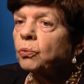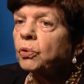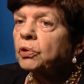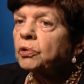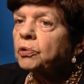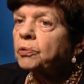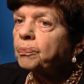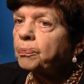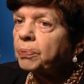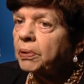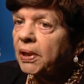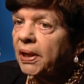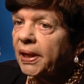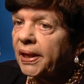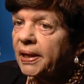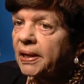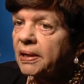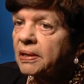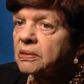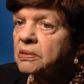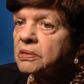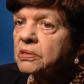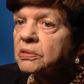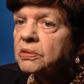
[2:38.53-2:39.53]
with
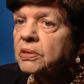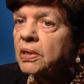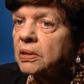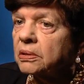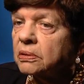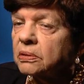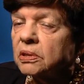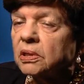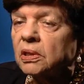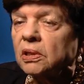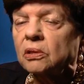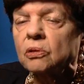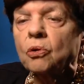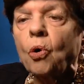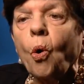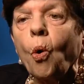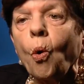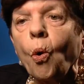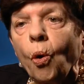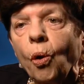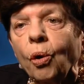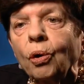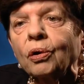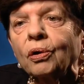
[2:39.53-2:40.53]
plans that did
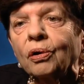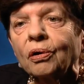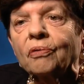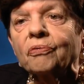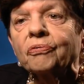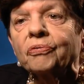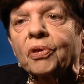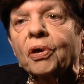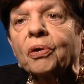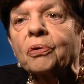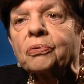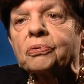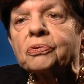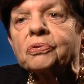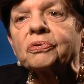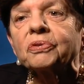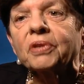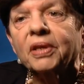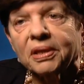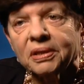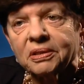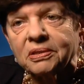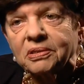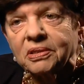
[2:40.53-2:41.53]
all of those
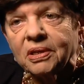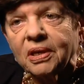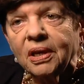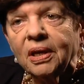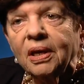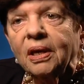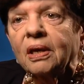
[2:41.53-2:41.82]
things.